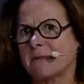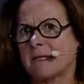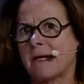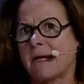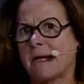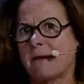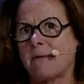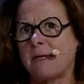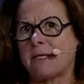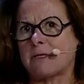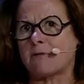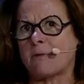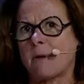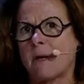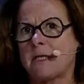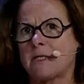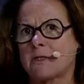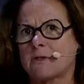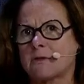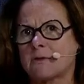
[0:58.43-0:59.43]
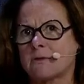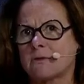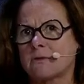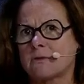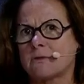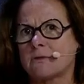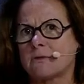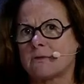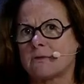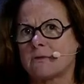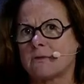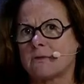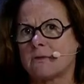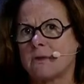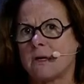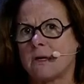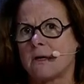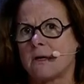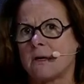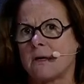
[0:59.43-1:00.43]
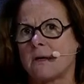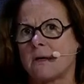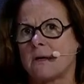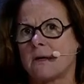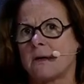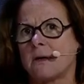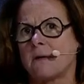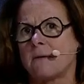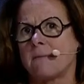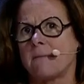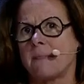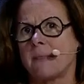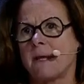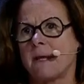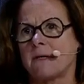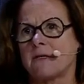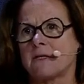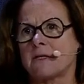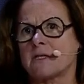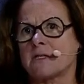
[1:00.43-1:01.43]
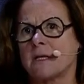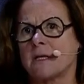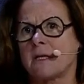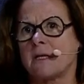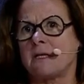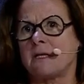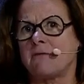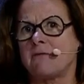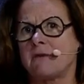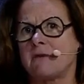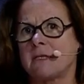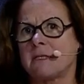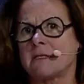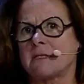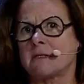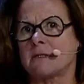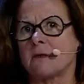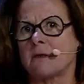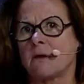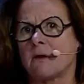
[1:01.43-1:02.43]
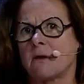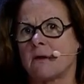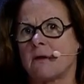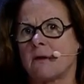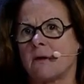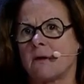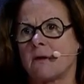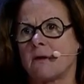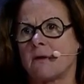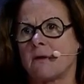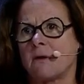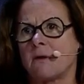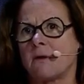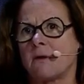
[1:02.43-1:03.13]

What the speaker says: I will try to understand if it's all